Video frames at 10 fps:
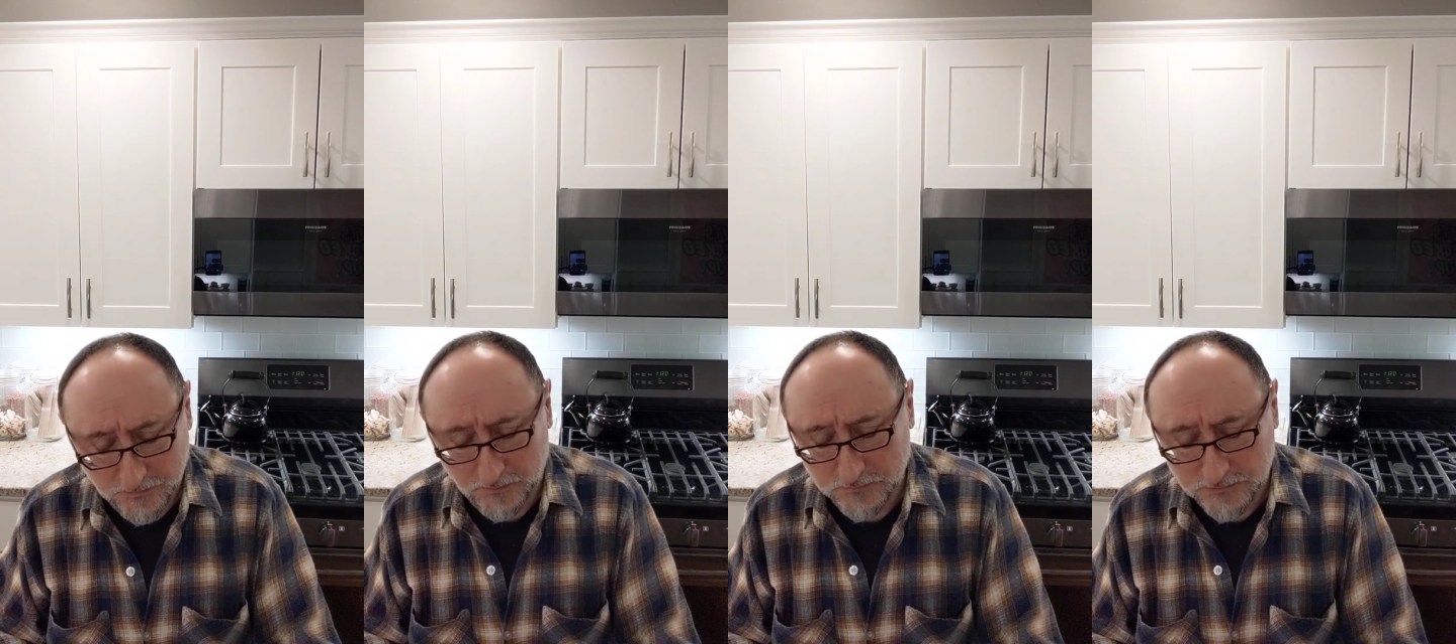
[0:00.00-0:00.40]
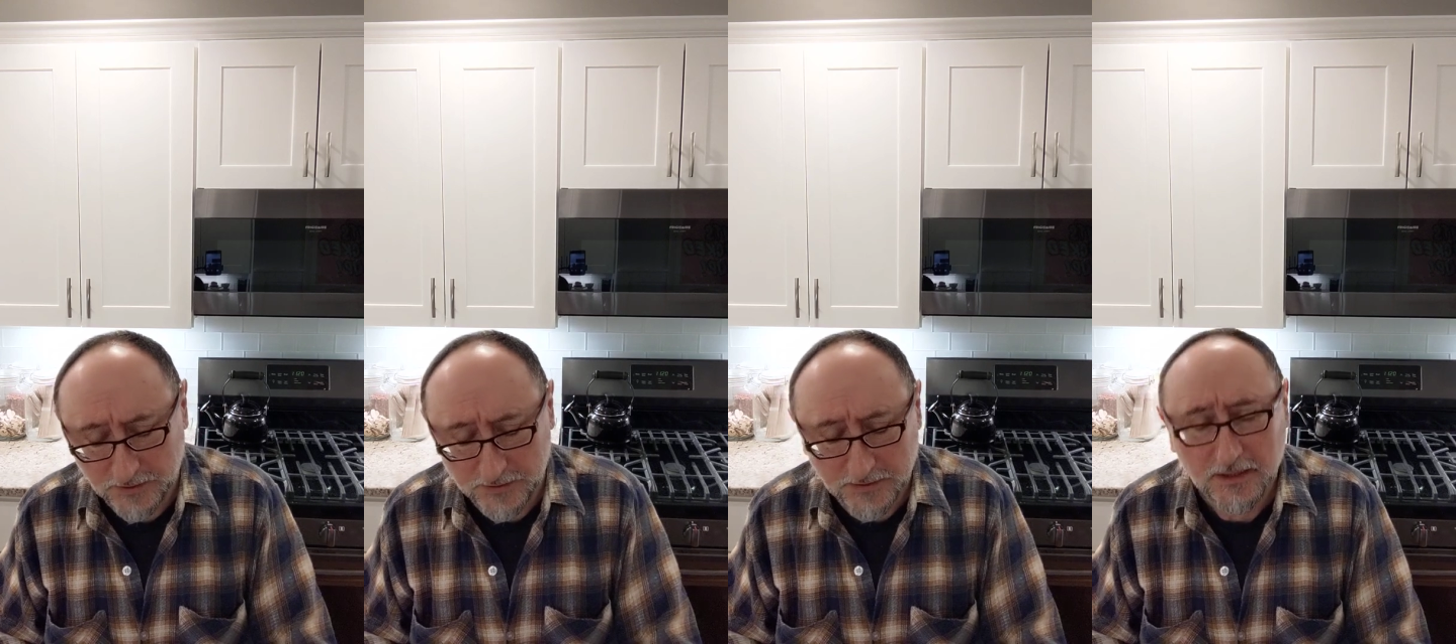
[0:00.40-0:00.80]

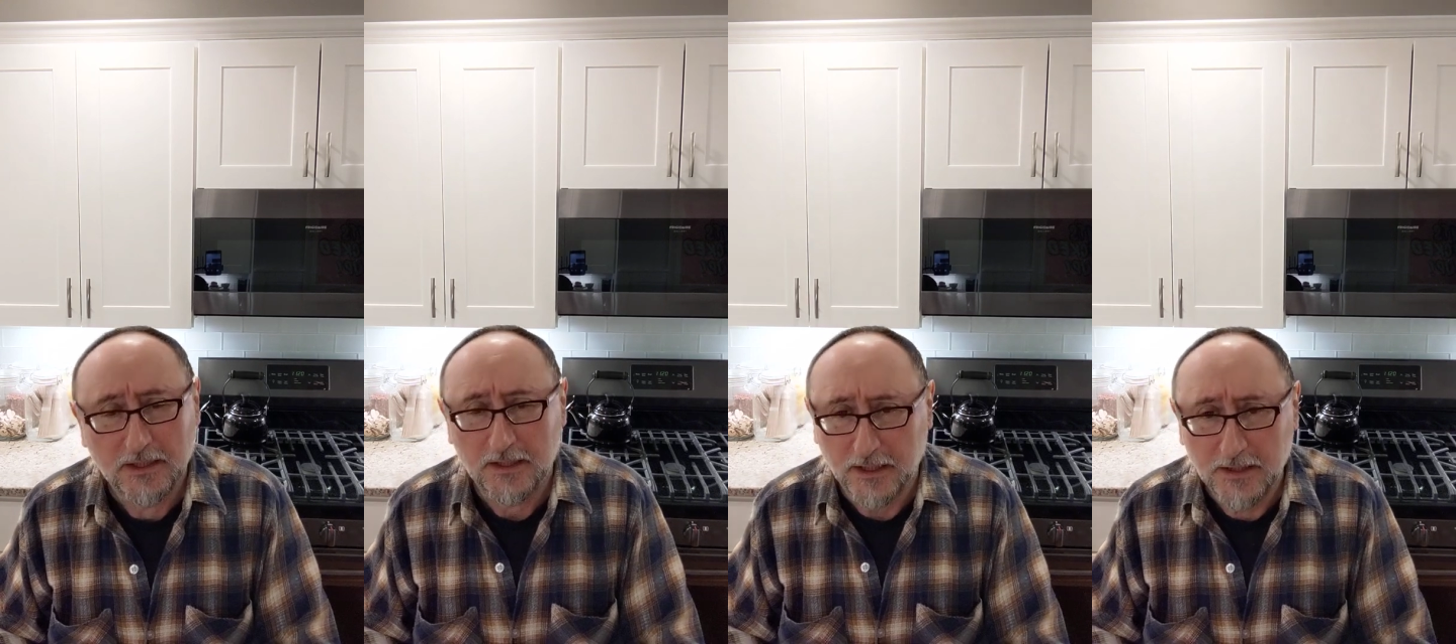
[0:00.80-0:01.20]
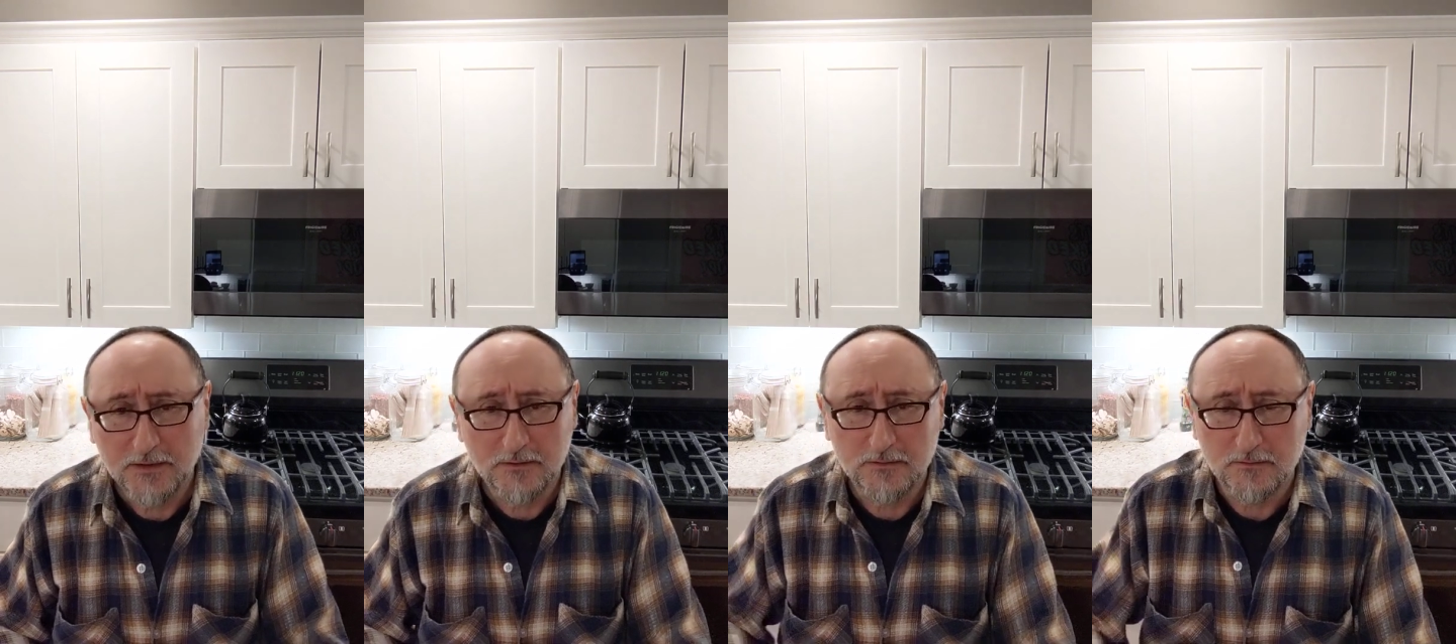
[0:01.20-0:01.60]
outside,
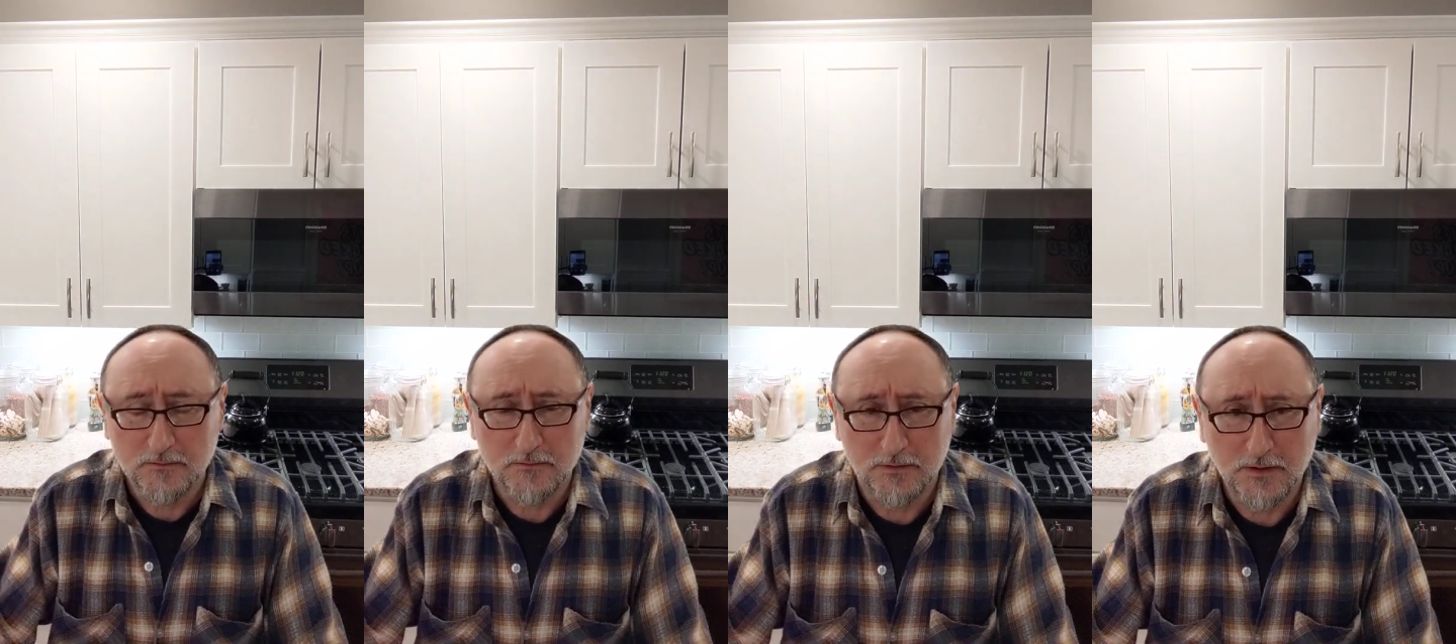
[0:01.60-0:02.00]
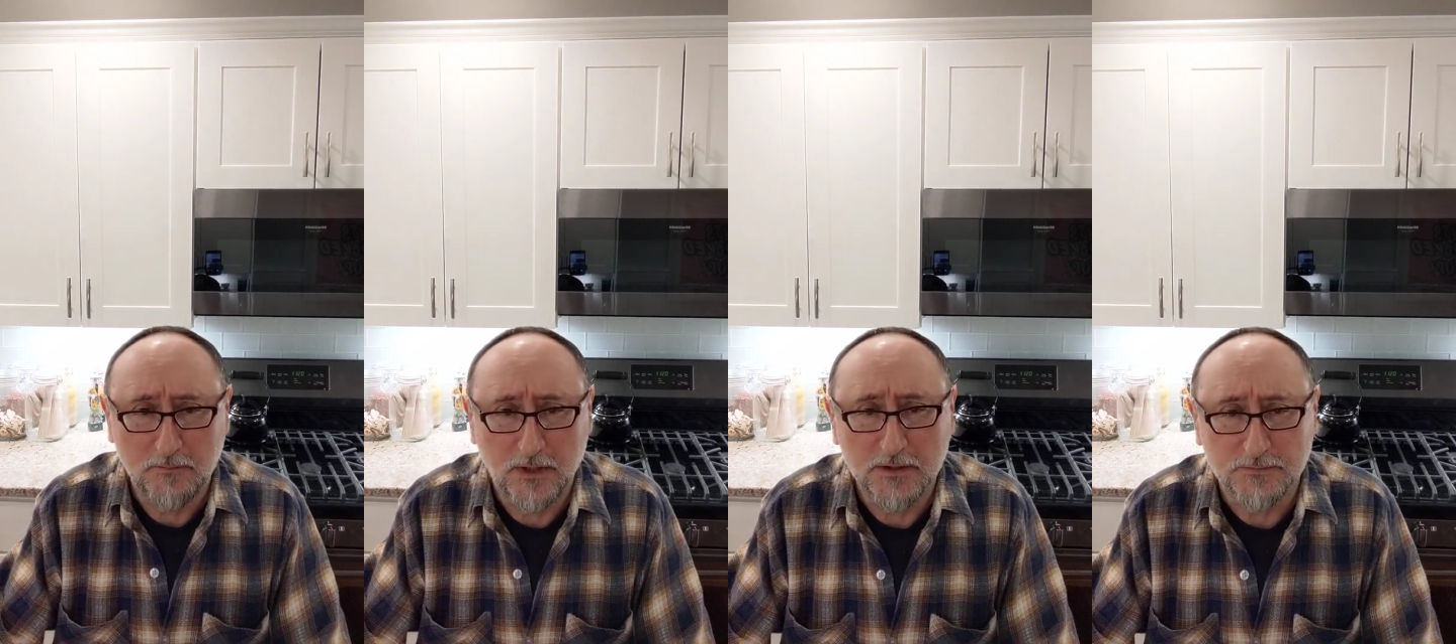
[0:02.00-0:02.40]
and 3
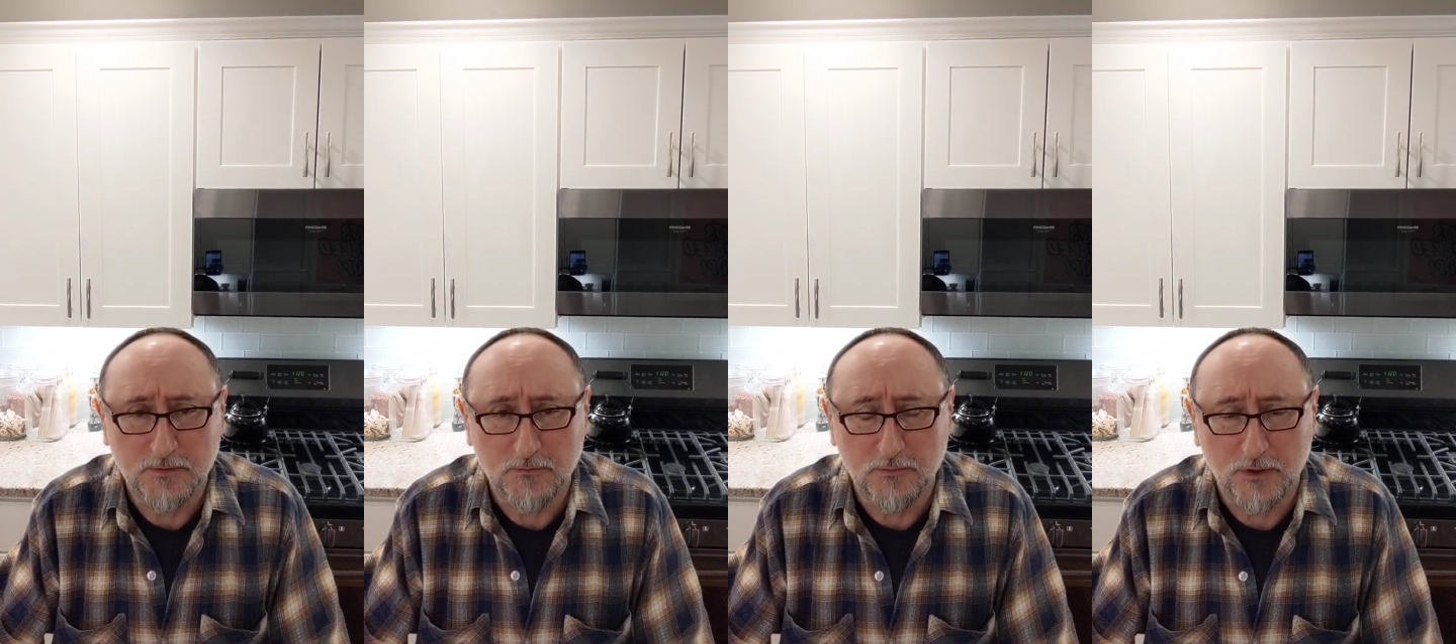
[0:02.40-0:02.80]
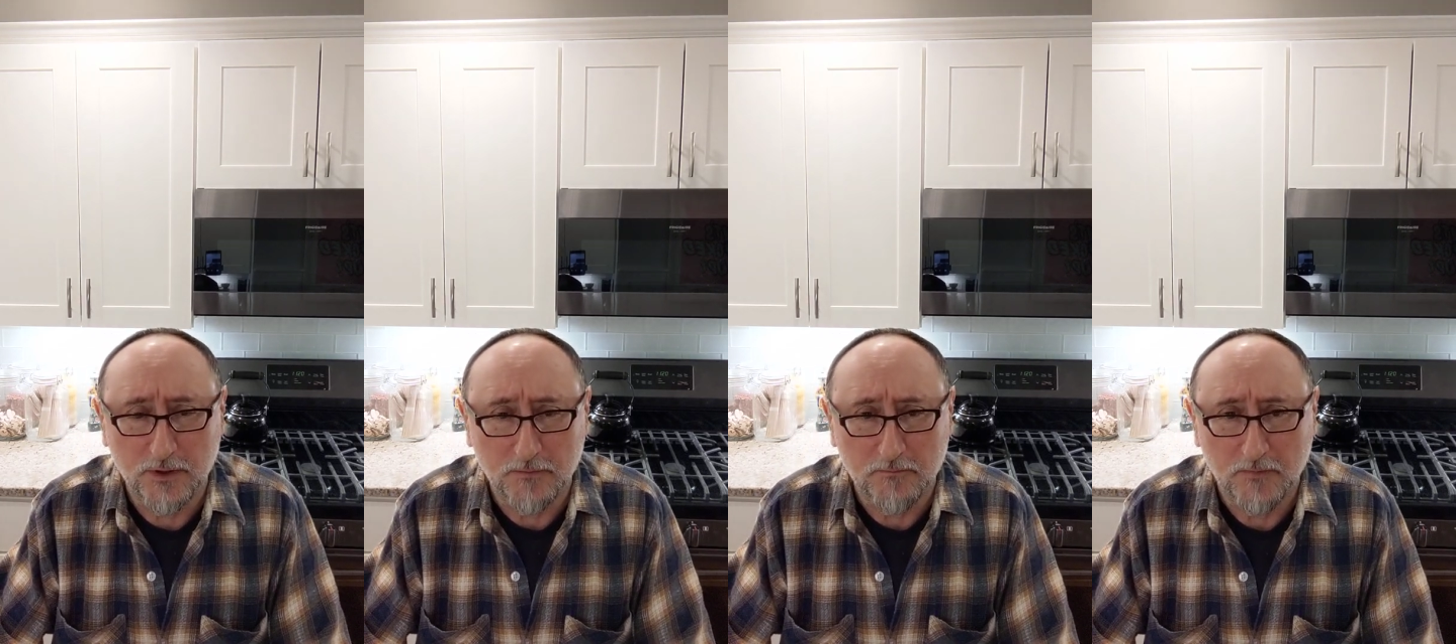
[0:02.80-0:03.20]
policemen walk
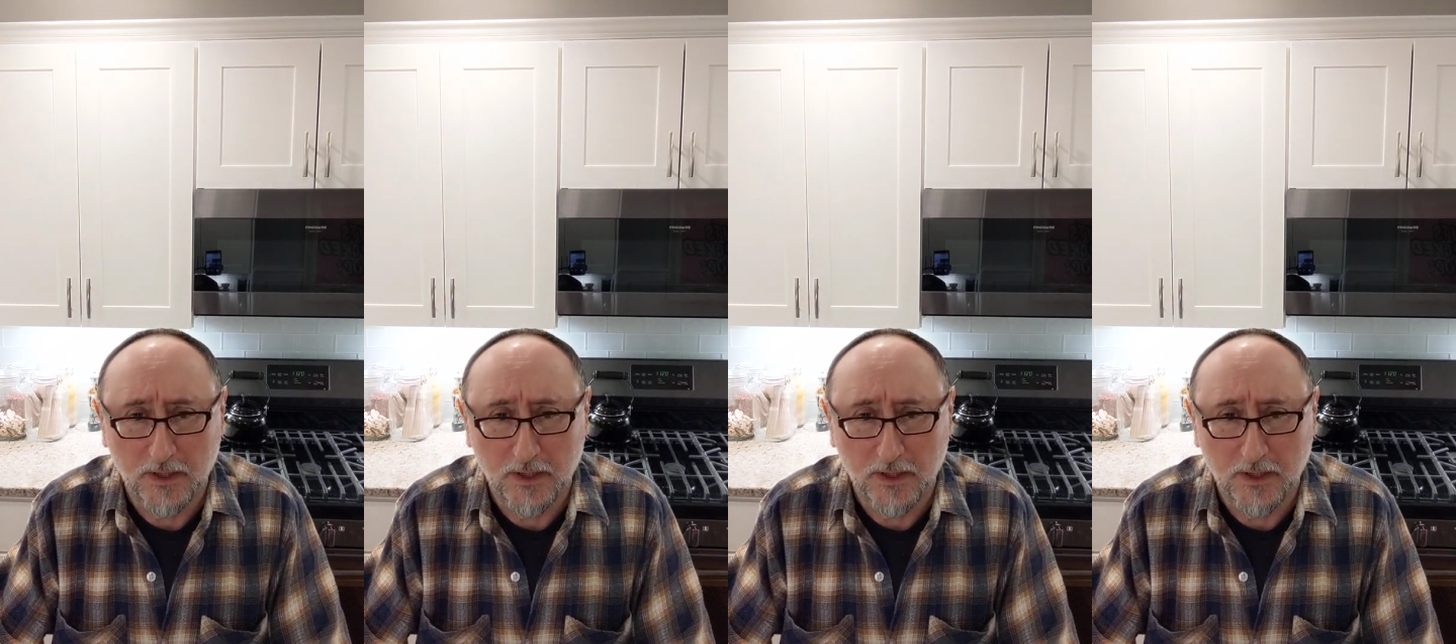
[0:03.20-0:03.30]
in,